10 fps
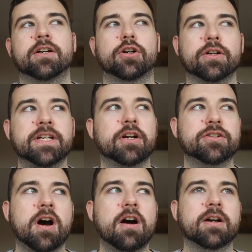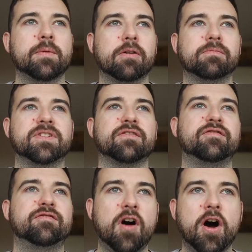you're talking about
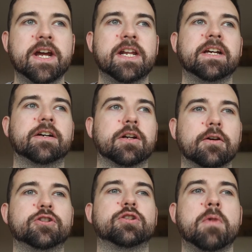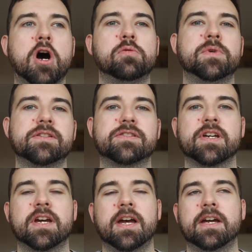defining clutch moments.
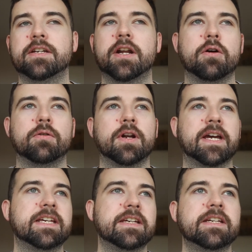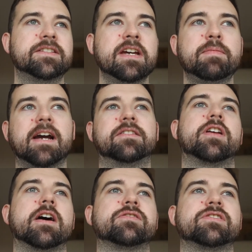You think back to
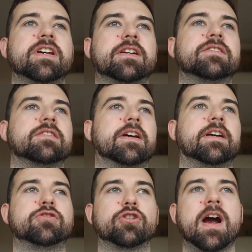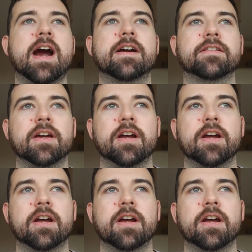2006, if Gerrard